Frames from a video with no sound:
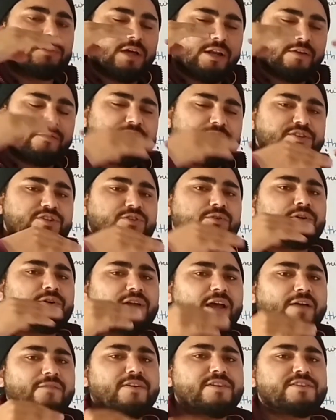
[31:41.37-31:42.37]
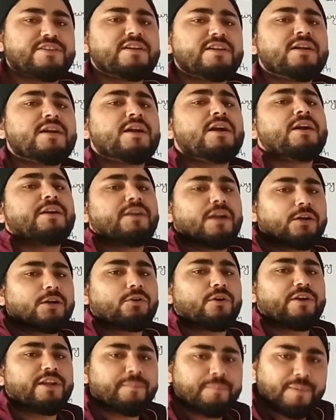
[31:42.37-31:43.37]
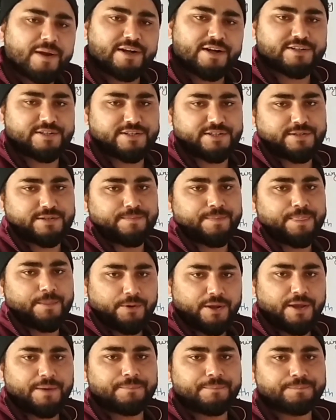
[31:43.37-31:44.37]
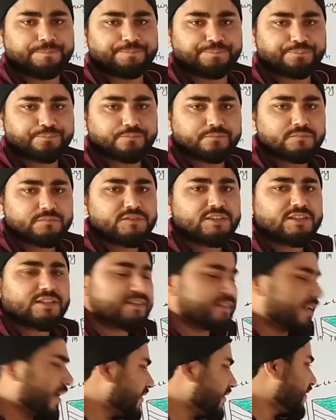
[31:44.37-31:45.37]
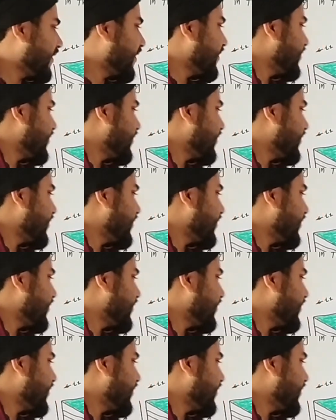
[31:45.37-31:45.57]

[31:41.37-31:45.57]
converging or diverging tectonic plates. Okay, that is